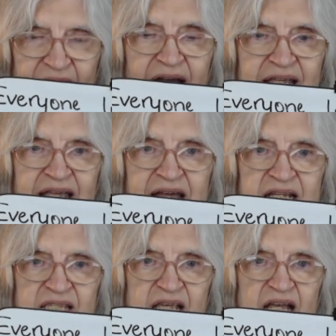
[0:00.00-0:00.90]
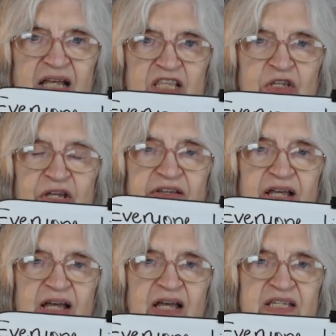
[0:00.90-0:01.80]
Again, it's you hear
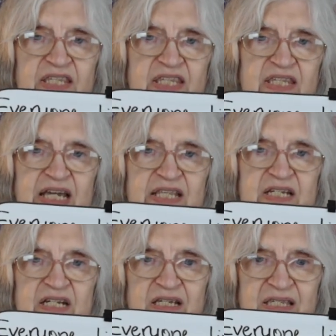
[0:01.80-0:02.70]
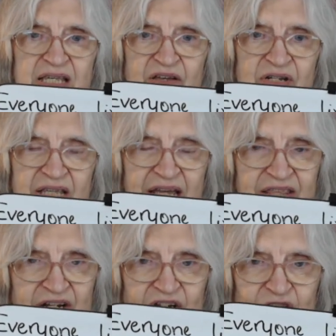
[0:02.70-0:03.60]
the s and the t sound
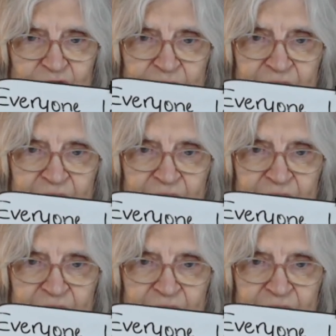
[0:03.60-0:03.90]
together, so you